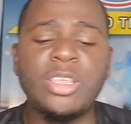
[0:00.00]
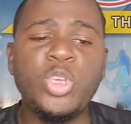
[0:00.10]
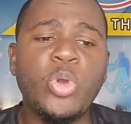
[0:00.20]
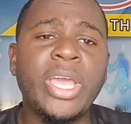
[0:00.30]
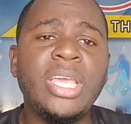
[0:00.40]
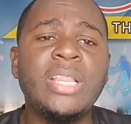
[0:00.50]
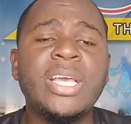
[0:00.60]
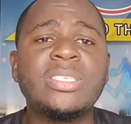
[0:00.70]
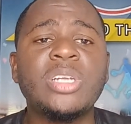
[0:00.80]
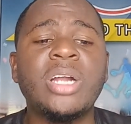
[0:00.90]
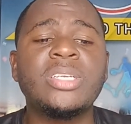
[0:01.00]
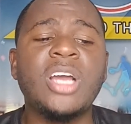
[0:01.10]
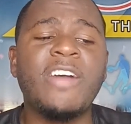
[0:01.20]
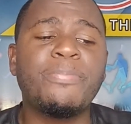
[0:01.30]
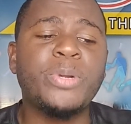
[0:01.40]
The UAE, they started
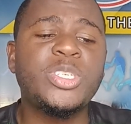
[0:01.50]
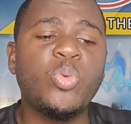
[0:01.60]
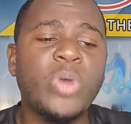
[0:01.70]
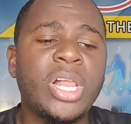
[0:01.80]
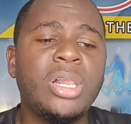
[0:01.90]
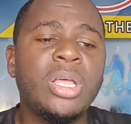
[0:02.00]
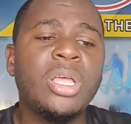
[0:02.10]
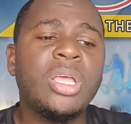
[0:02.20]
off pretty well.